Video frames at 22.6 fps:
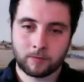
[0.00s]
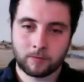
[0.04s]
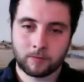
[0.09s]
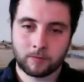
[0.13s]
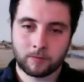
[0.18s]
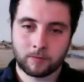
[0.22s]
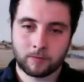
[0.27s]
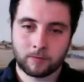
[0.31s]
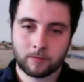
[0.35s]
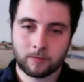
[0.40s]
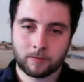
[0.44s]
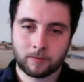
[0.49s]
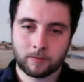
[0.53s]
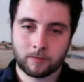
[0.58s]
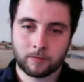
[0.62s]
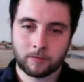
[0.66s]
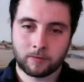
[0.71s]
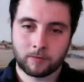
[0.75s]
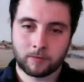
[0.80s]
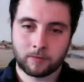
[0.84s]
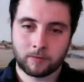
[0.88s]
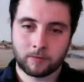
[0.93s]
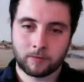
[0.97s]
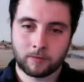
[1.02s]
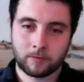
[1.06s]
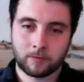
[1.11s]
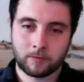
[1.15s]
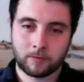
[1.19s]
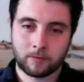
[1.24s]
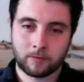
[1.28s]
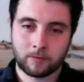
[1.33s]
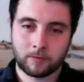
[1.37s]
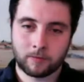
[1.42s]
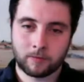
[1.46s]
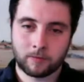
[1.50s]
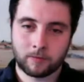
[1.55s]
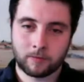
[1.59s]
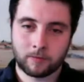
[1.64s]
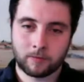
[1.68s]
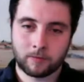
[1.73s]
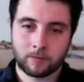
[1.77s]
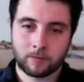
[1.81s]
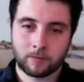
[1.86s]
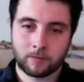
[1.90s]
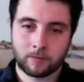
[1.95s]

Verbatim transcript: think in the next week, in the next week,